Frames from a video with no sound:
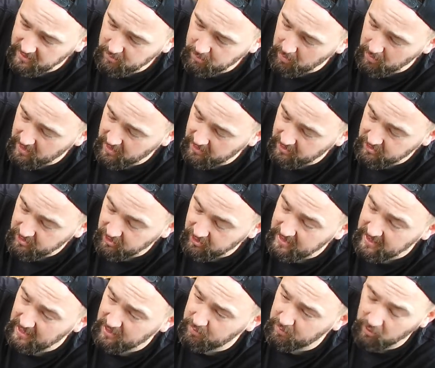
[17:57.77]
it's been a
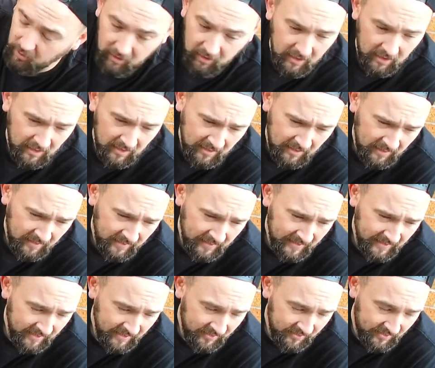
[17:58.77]
successful
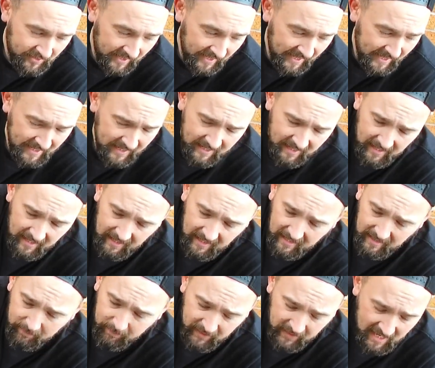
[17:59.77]
day,
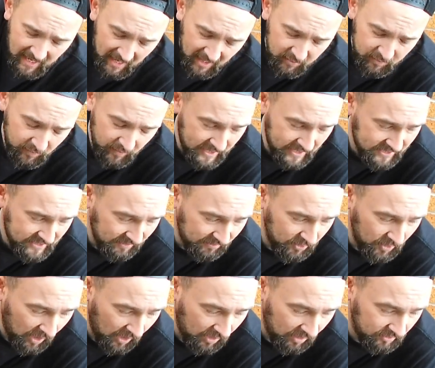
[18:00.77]
and the car's finished. I've
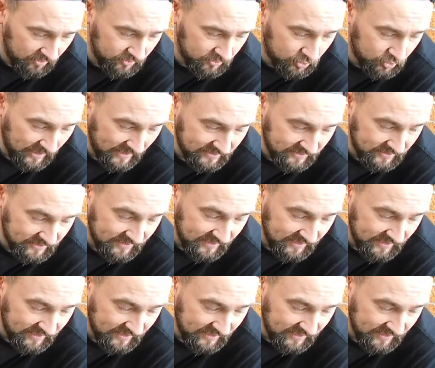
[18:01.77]
not dressed the